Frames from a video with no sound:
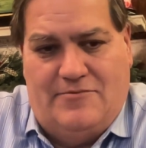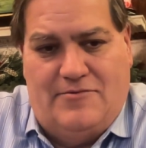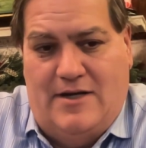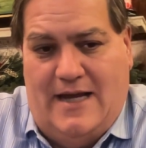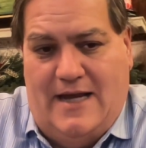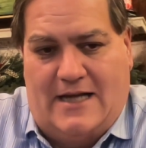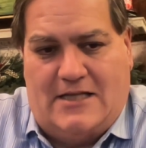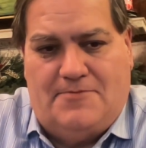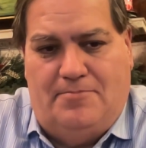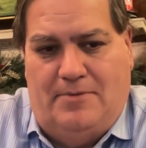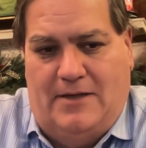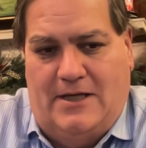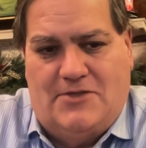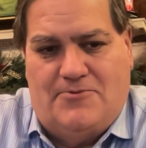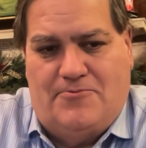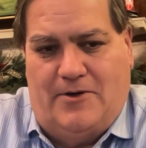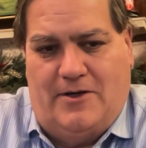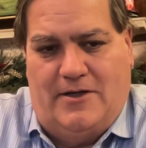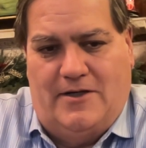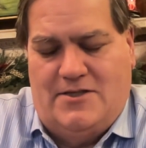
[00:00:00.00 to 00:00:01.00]
the next
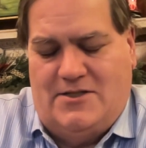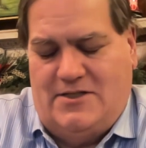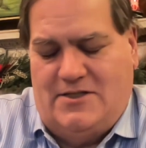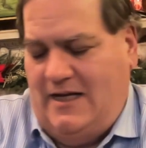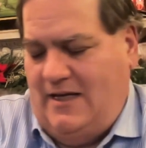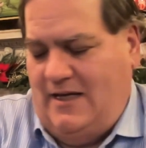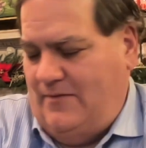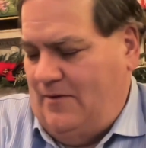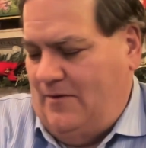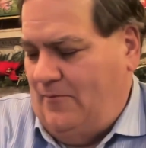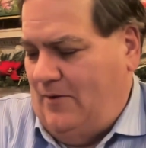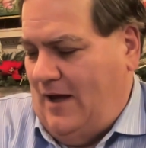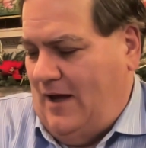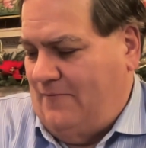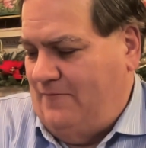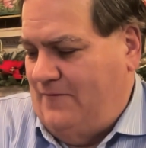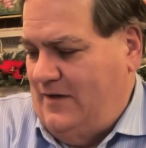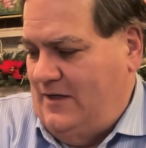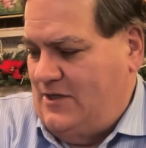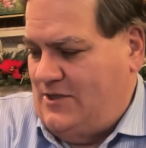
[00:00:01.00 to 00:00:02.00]
place we're going to see, and then
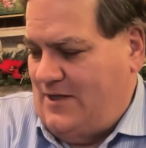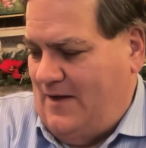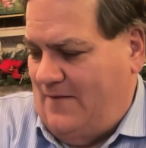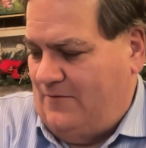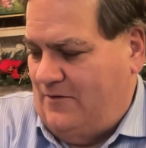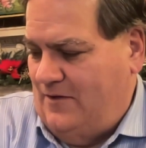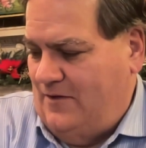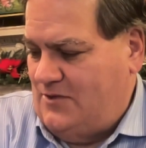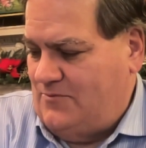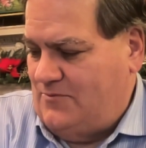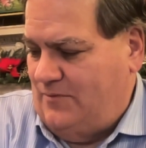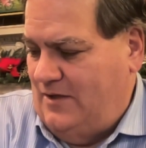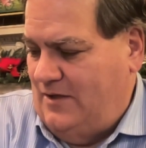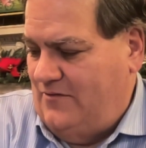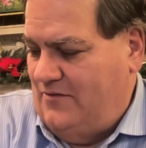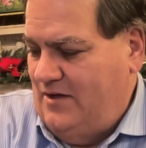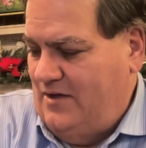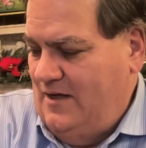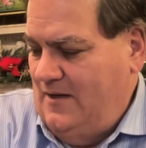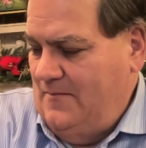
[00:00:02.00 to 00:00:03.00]
I'll finish after this one, is